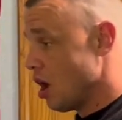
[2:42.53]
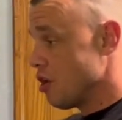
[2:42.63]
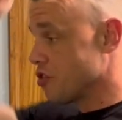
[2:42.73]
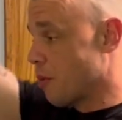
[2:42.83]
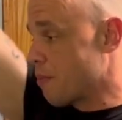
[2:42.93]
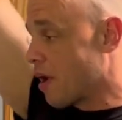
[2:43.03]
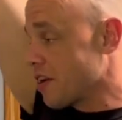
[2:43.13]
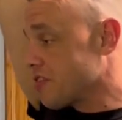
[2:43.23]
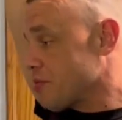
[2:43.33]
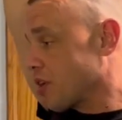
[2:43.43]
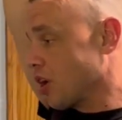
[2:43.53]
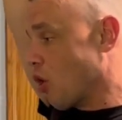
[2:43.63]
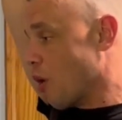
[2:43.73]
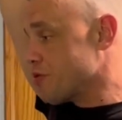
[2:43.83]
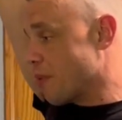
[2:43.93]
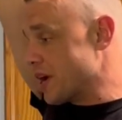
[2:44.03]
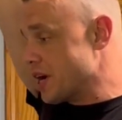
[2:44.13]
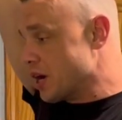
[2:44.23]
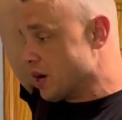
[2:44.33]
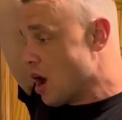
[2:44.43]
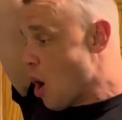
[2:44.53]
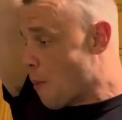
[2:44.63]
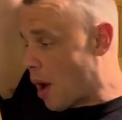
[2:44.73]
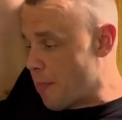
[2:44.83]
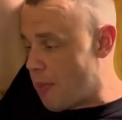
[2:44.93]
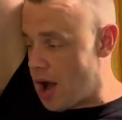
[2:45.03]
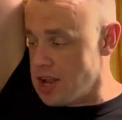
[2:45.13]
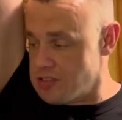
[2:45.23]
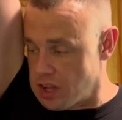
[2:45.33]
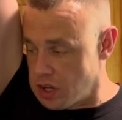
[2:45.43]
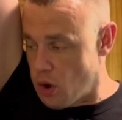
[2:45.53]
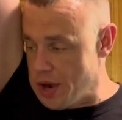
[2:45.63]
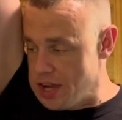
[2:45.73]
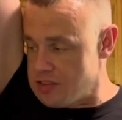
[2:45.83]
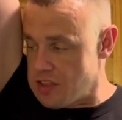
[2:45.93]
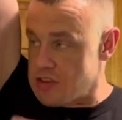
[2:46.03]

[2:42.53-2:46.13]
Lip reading: So my bicep's gonna go up to my ear, my body is gonna go into the